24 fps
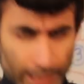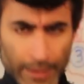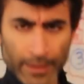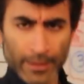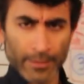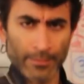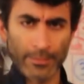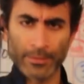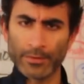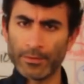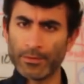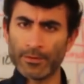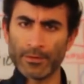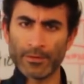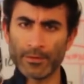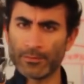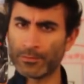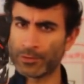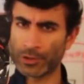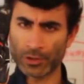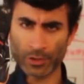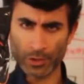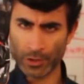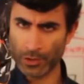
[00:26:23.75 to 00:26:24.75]
right? I'm,
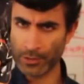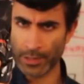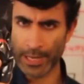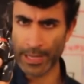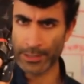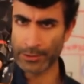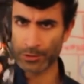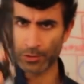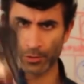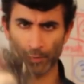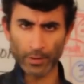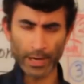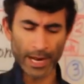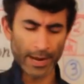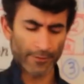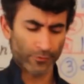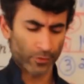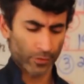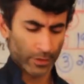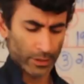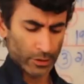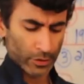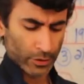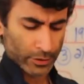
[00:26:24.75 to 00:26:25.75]
I'm sure you guys know what
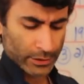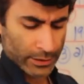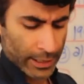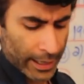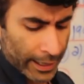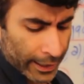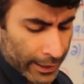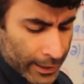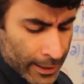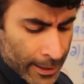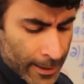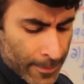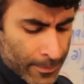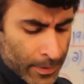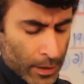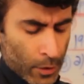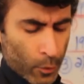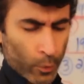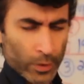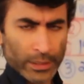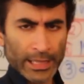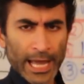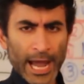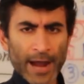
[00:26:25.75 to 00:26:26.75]
Aphro-D looks like.
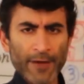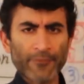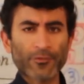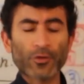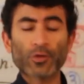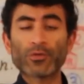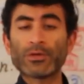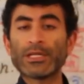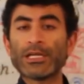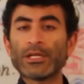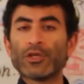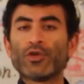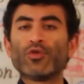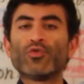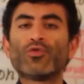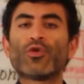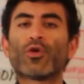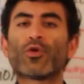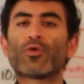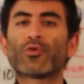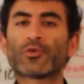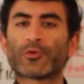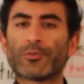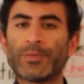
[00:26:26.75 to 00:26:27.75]
With Aphro-D, you
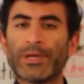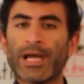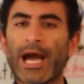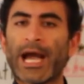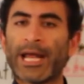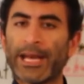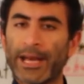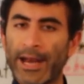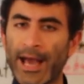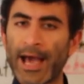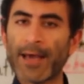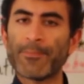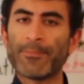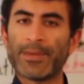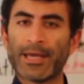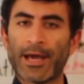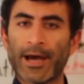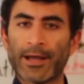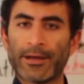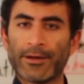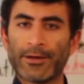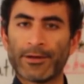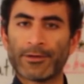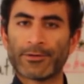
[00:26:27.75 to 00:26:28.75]
know who's behind it. I'm
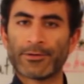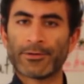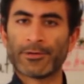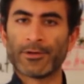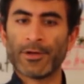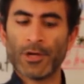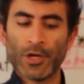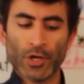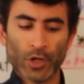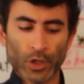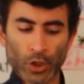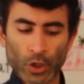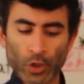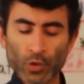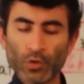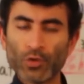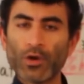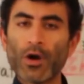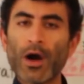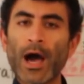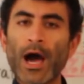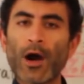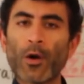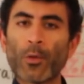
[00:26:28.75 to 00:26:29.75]
behind it.
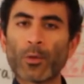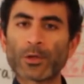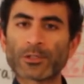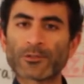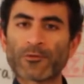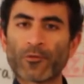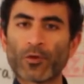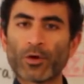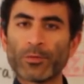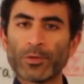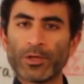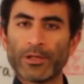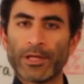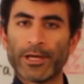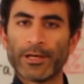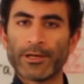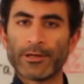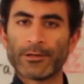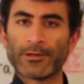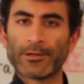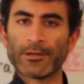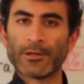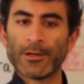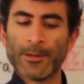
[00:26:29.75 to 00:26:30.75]
You know how it was
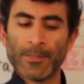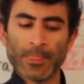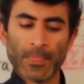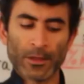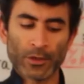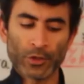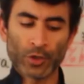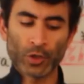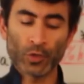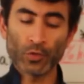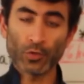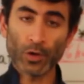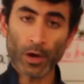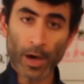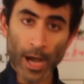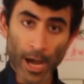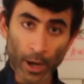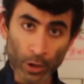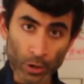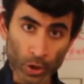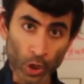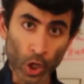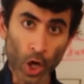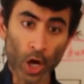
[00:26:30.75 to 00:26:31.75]
formulated. You know
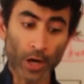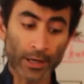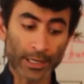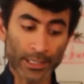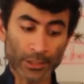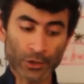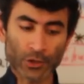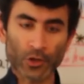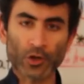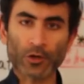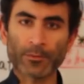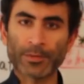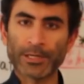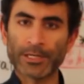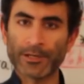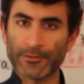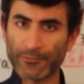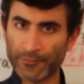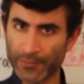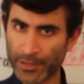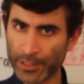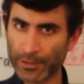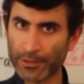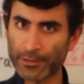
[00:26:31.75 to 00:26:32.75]
how long it took me
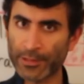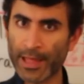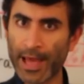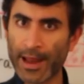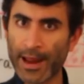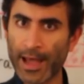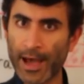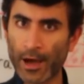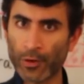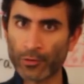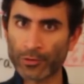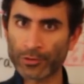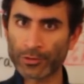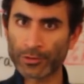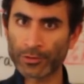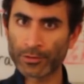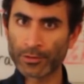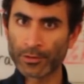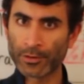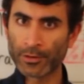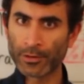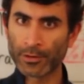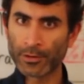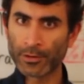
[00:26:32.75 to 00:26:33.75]
to figure that out